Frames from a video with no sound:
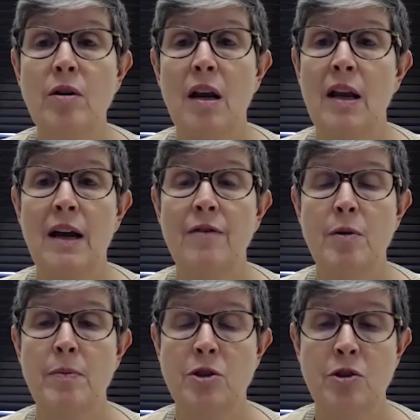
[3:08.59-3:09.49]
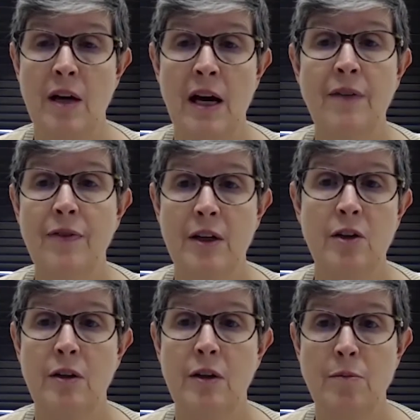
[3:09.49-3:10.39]
A lot of them do not.
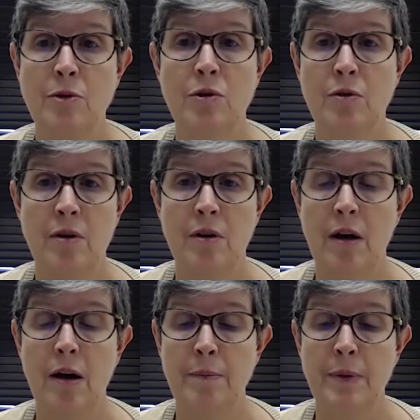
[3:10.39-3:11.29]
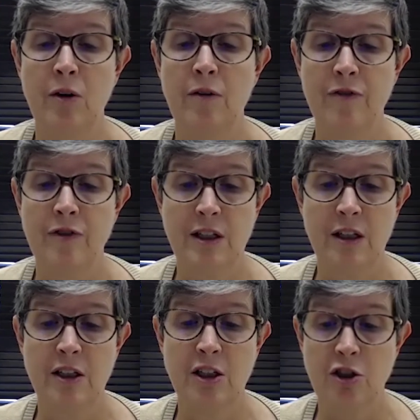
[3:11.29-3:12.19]
They come to a bigger
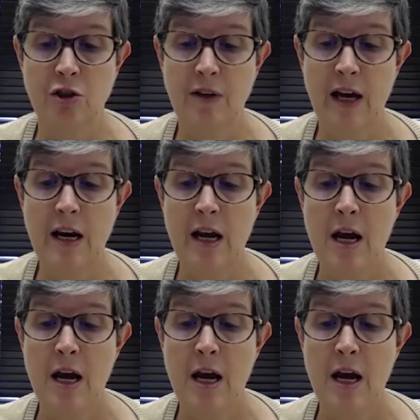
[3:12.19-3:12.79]
facility to do that.